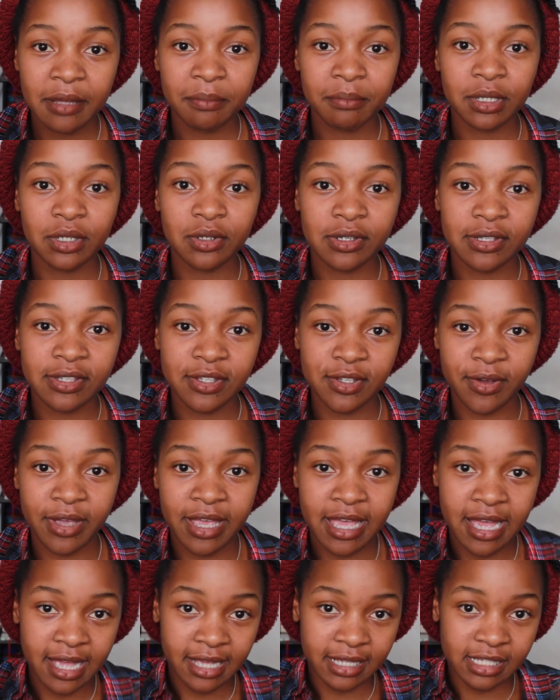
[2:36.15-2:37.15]
because your
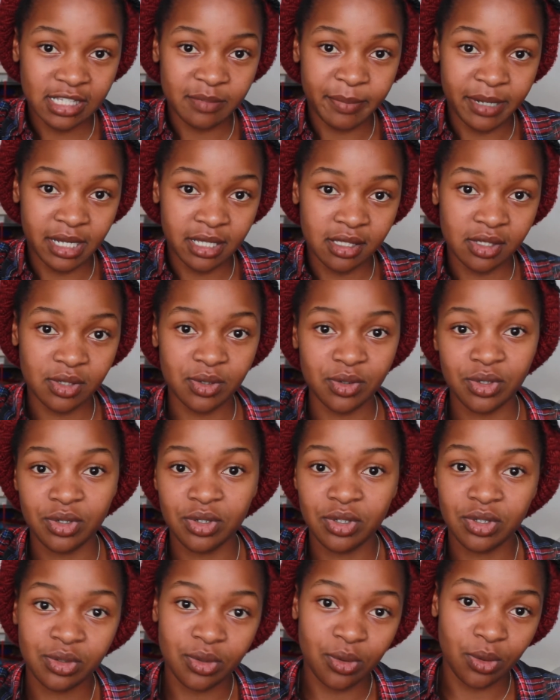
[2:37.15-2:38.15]
hair expands so your
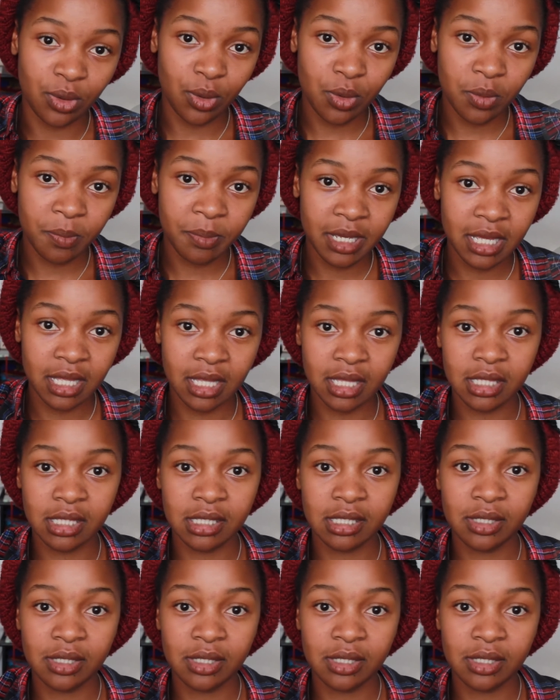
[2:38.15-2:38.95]
cuticle opens.